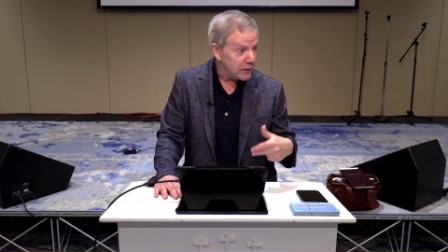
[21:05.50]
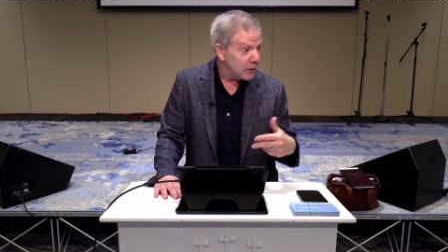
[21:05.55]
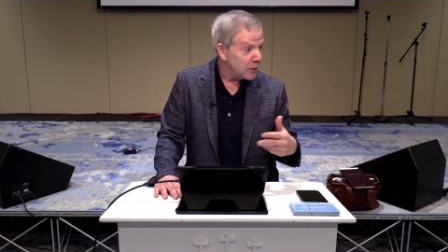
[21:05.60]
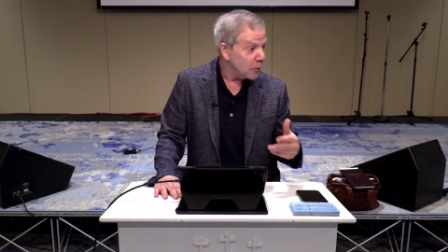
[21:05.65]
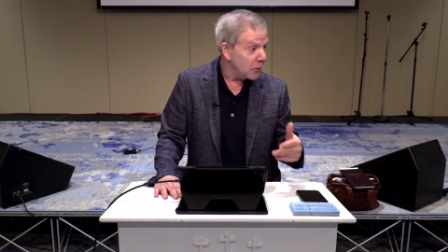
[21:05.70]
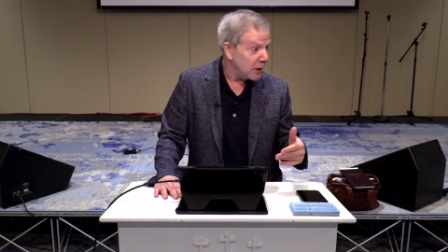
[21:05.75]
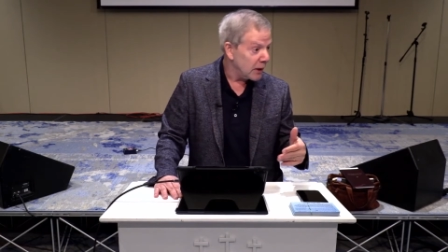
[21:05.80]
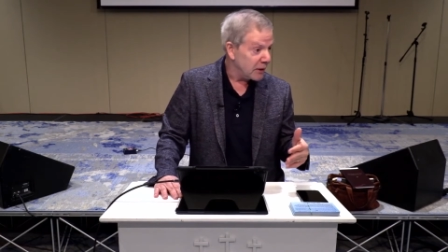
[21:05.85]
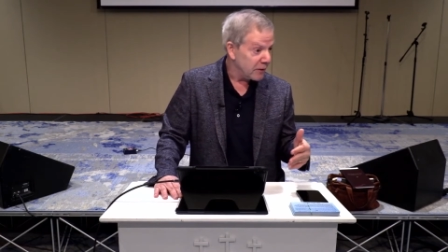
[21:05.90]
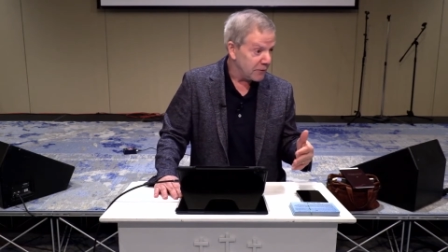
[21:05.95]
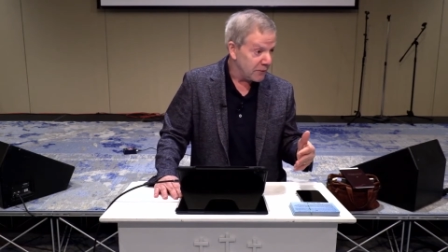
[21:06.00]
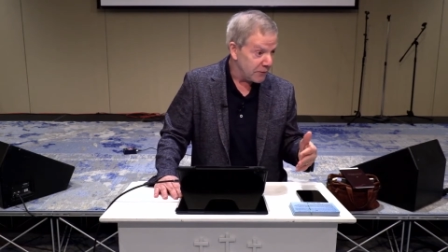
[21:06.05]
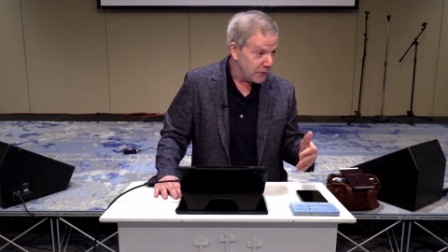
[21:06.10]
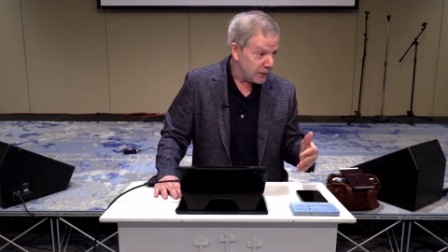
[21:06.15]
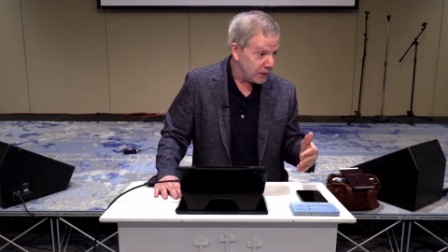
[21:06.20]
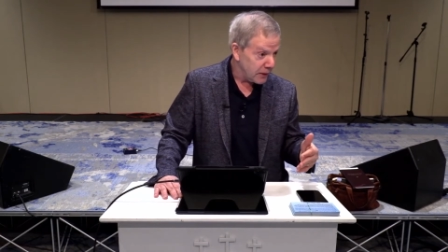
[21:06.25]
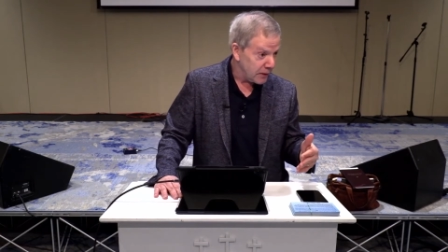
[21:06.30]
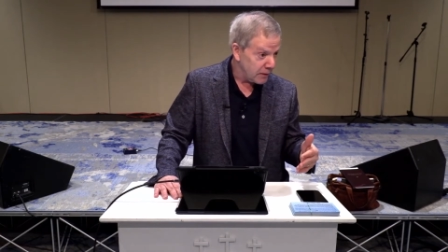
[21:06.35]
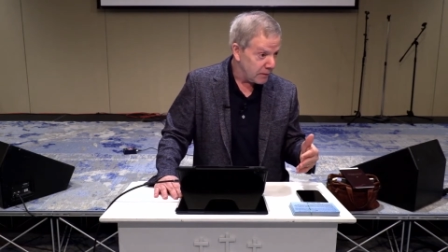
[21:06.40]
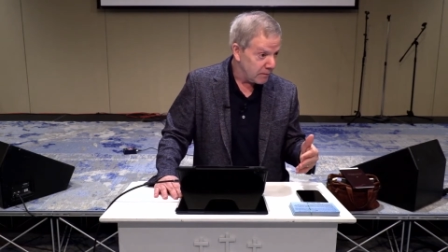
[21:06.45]
to do it as for
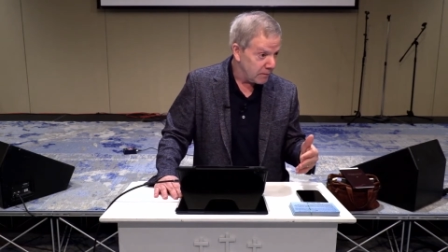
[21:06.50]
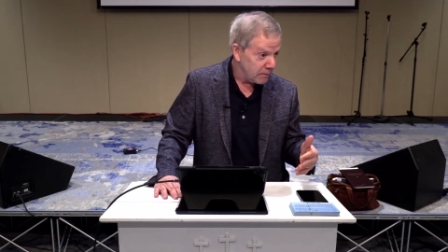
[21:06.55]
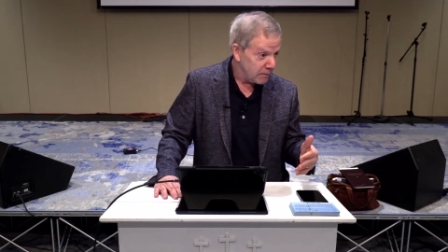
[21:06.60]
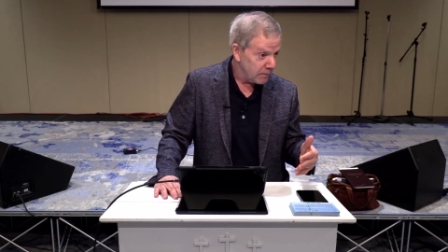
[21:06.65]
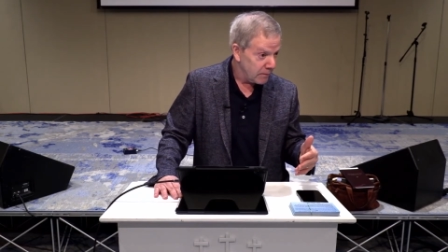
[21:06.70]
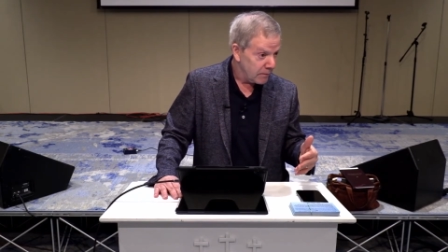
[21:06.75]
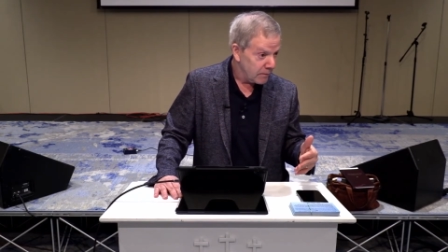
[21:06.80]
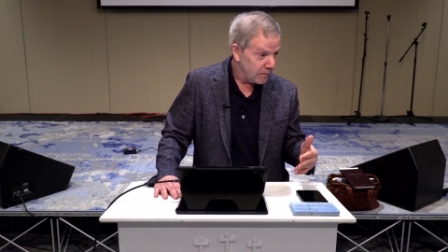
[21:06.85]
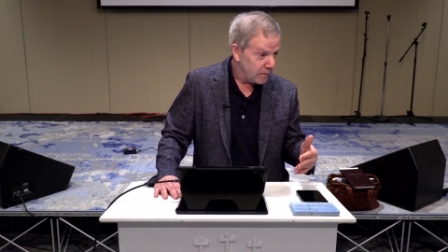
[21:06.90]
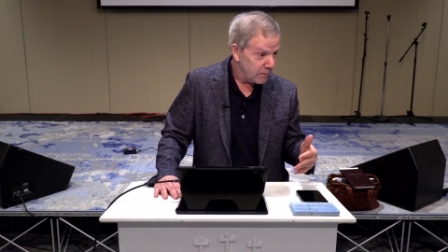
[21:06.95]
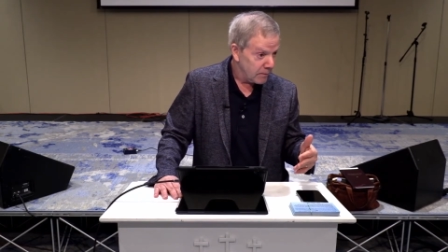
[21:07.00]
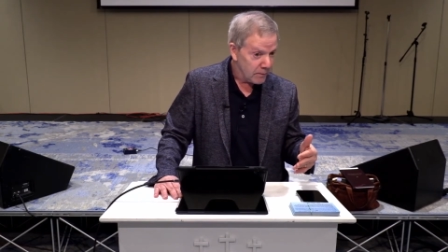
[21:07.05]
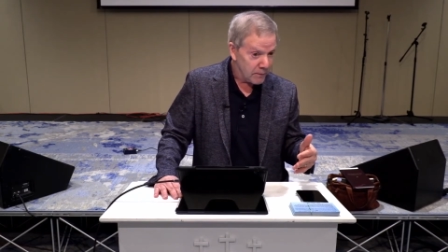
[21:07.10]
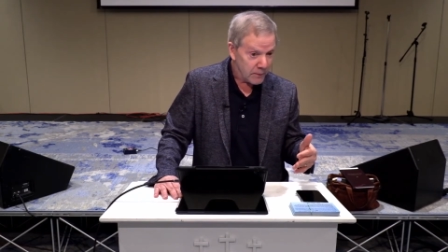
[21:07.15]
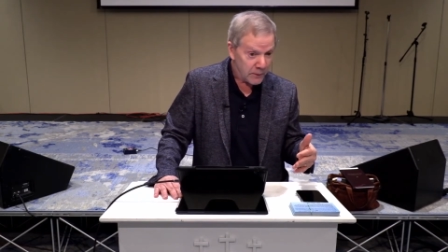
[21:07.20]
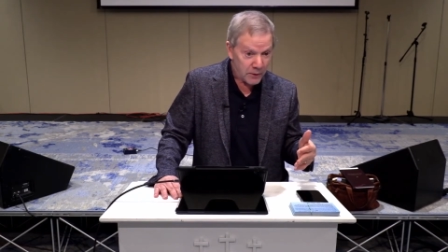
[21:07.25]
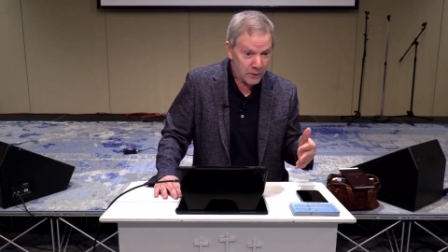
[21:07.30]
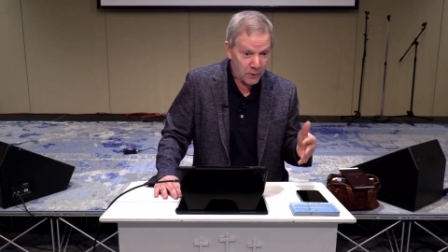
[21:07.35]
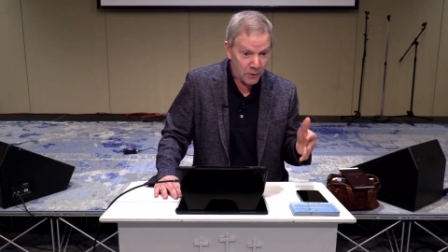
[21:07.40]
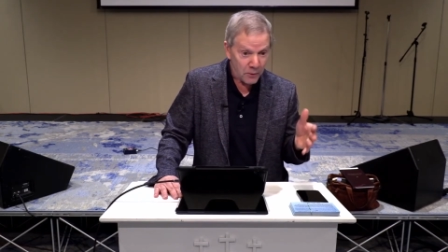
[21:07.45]
thee."
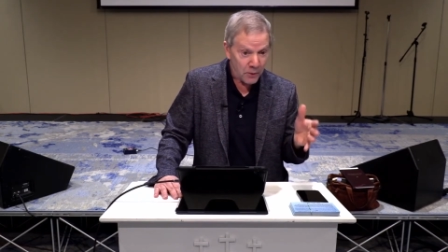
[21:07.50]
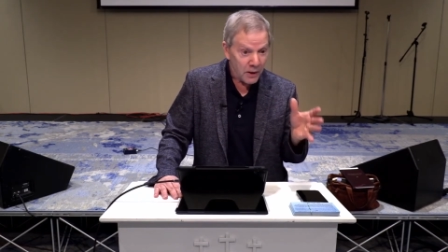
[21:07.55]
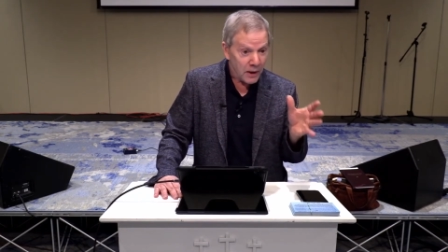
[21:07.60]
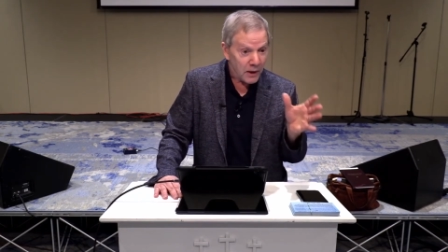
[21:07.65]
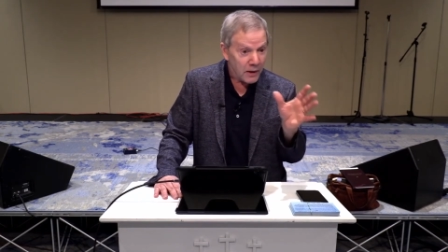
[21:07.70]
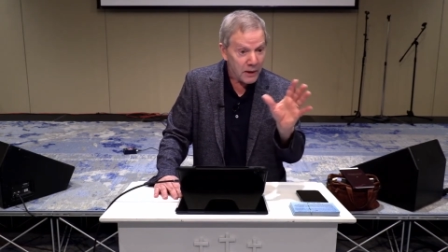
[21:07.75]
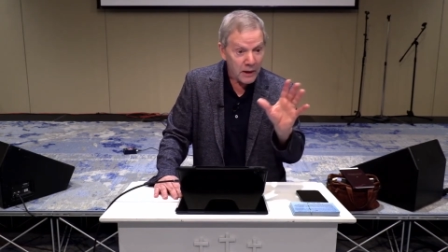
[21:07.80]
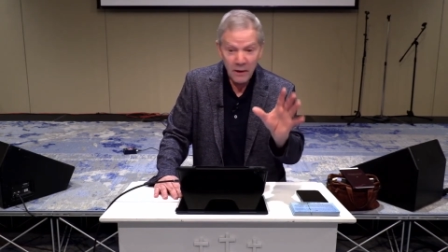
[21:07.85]
So